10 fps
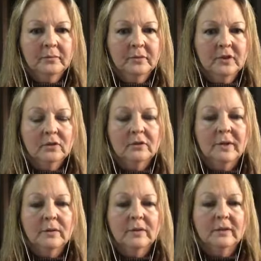So if I
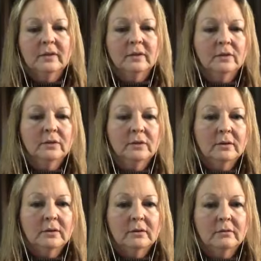wasn't included
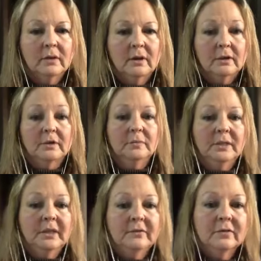on a
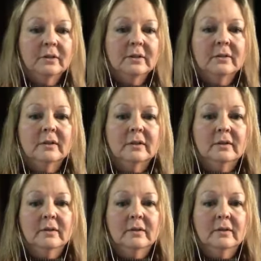committee, for instance,